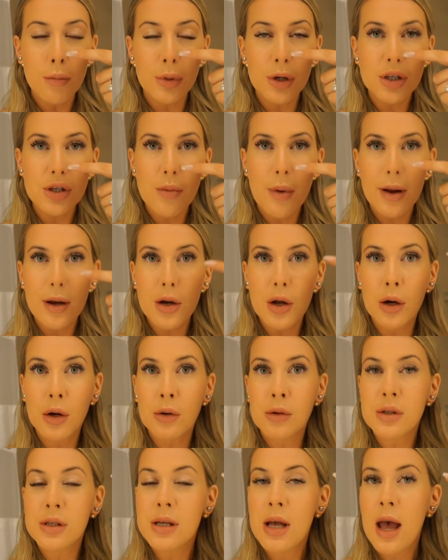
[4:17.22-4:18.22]
bridge of my
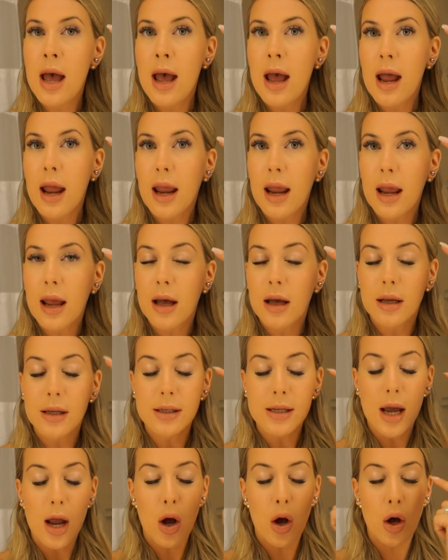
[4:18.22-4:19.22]
nose,
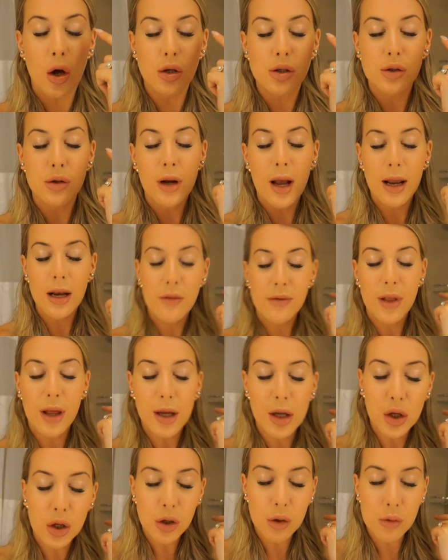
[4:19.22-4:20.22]
and I also kind of
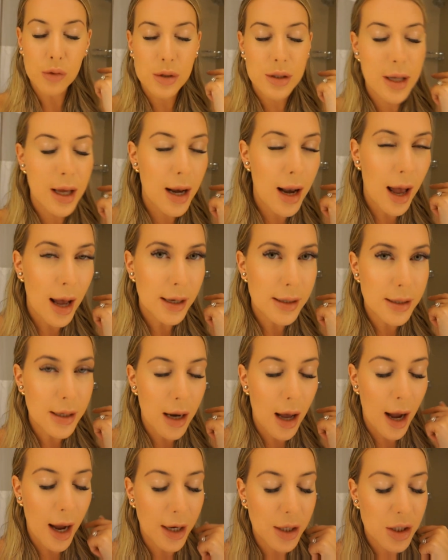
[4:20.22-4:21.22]
like used that as
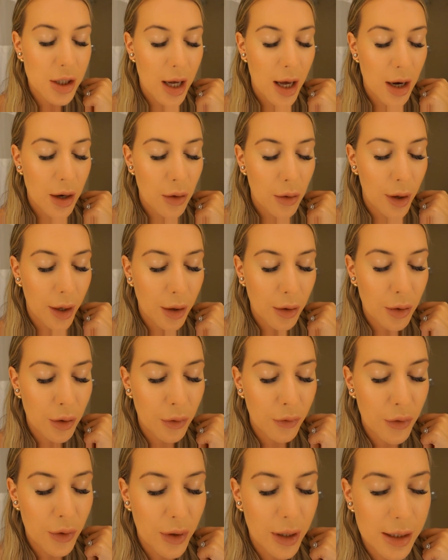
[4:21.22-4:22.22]
an eyeshadow. I don't
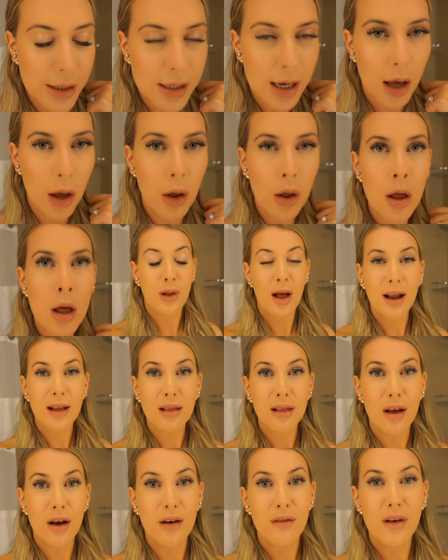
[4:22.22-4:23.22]
know if you could tell. I
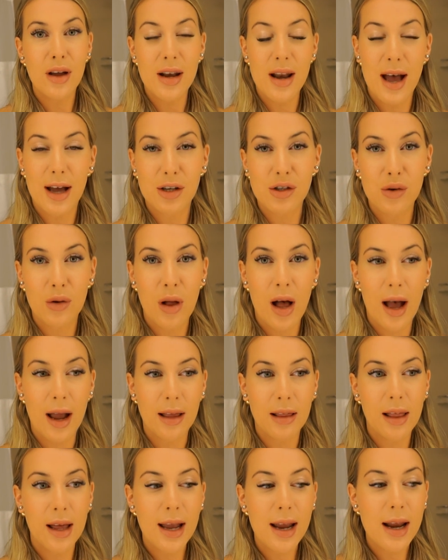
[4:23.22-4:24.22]
love a natural
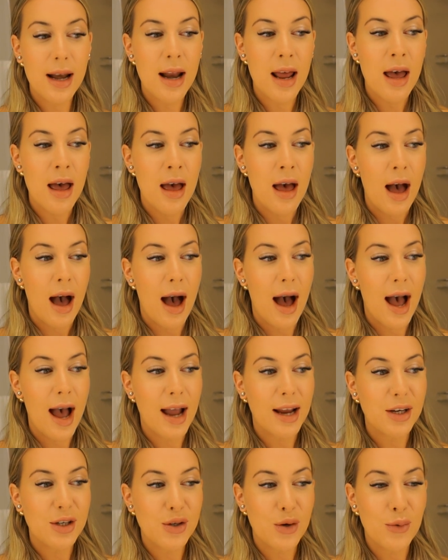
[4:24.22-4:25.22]
highlight.
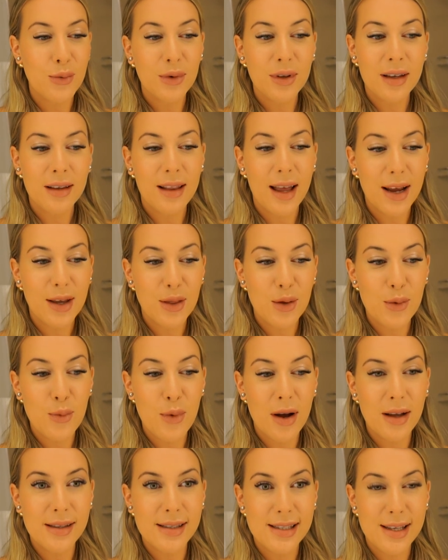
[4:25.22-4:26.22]
I don't really like the
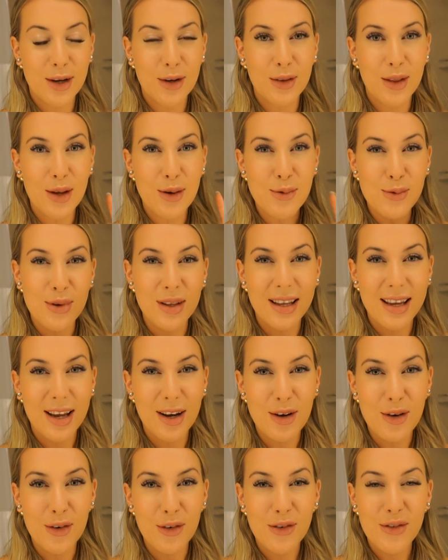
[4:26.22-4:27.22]
ones that are like really
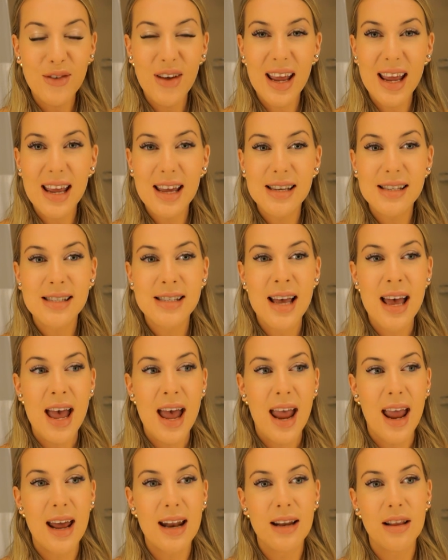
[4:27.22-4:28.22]
in your face,
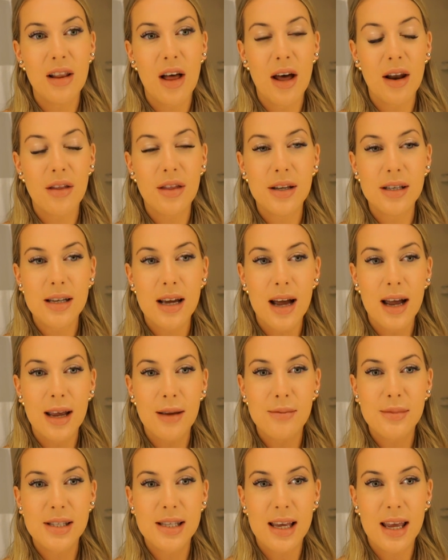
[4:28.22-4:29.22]
and a lot of the
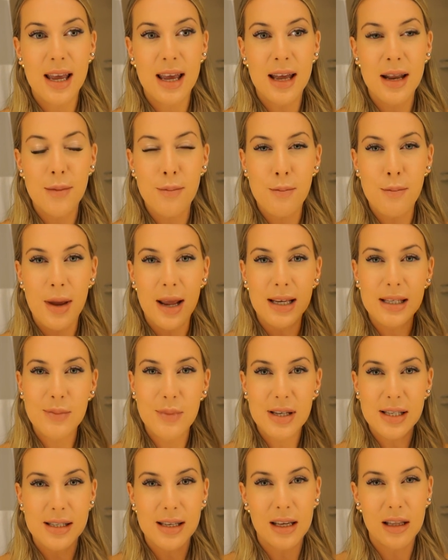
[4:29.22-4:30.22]
times it makes
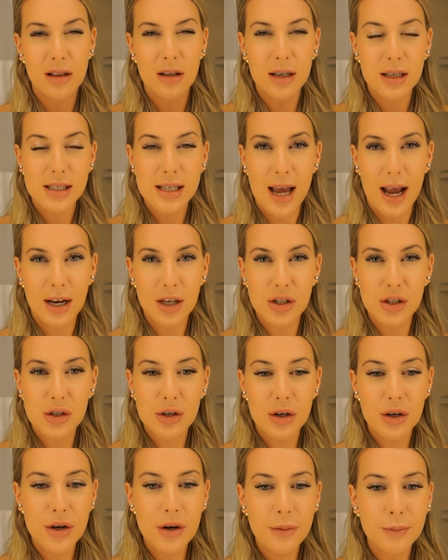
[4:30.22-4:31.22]
my skin look
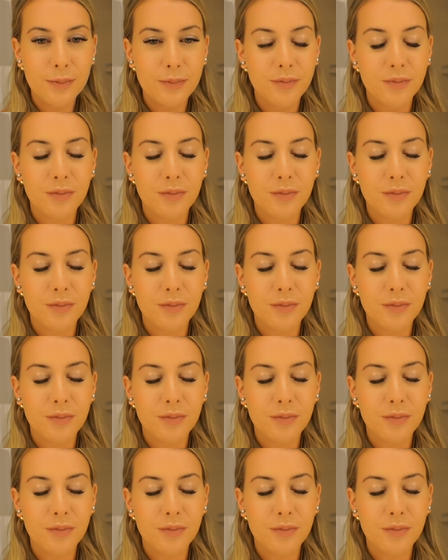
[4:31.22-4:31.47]
textured,